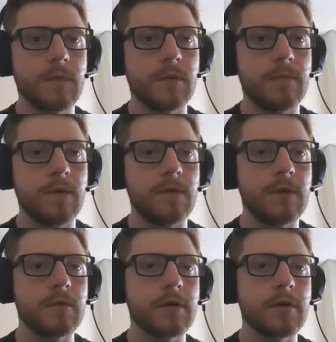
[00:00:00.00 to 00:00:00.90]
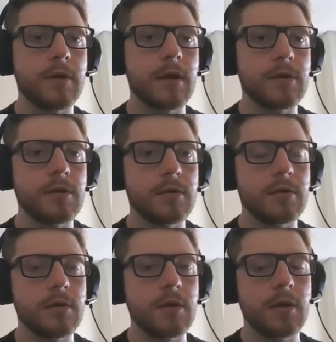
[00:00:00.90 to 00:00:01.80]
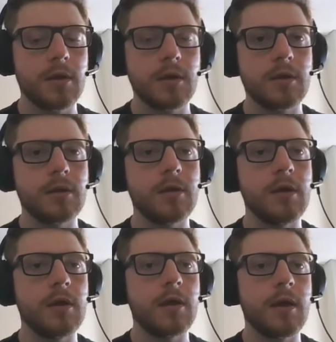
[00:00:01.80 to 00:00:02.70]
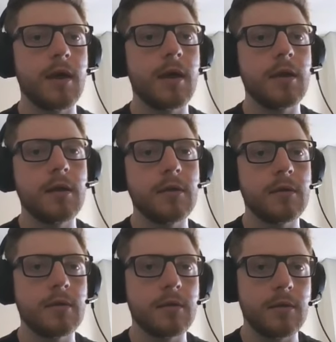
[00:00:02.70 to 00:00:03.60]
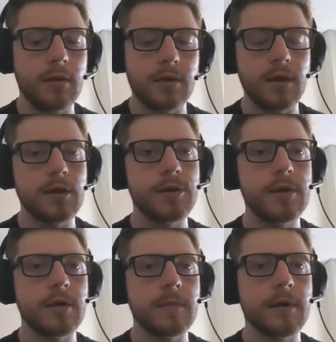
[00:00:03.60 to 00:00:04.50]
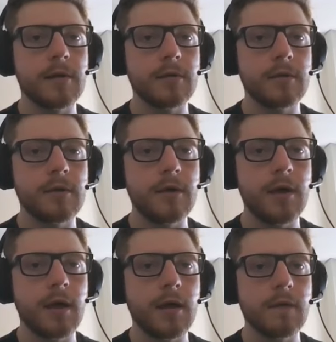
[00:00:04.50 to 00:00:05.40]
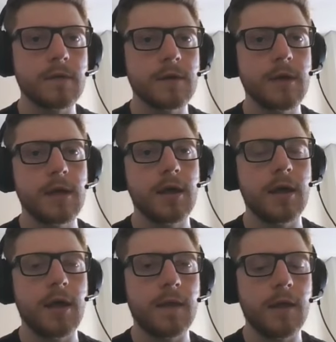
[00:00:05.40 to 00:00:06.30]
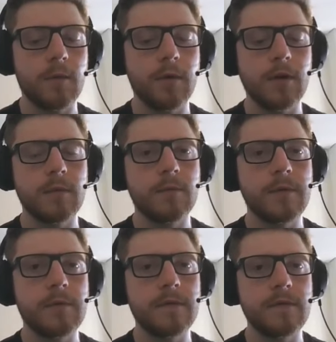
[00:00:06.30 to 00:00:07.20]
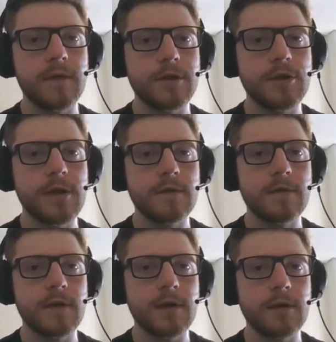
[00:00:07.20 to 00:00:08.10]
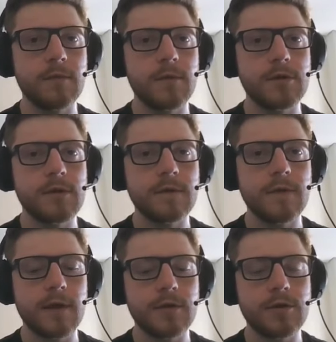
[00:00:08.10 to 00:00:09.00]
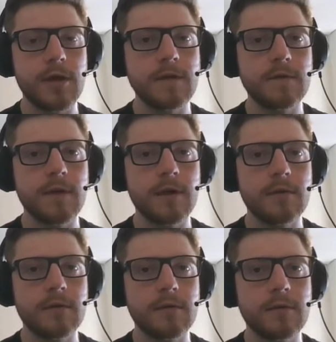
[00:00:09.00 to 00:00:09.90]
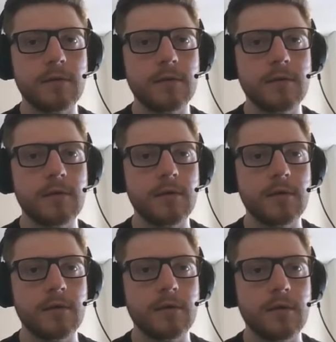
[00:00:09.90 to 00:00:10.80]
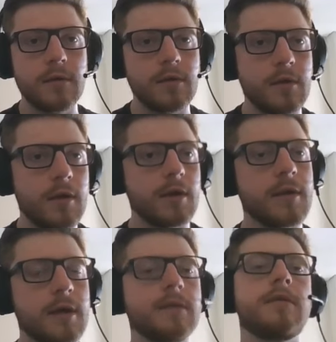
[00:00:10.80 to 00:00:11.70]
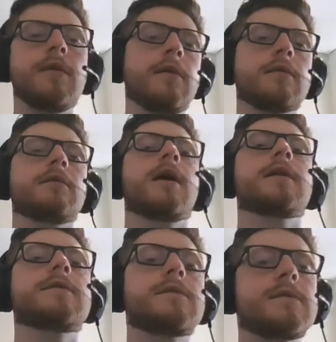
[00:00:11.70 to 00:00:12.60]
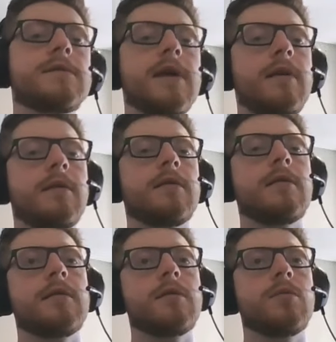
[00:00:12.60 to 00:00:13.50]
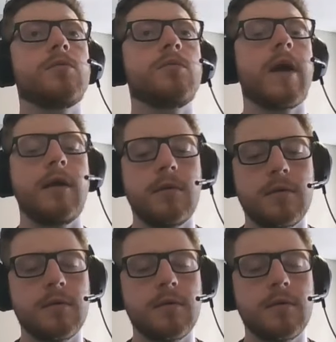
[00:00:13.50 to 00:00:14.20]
passing our connection, the edit.html.ex, and now we're gonna be receiving a change set, which is that change set. And I think that's it, right?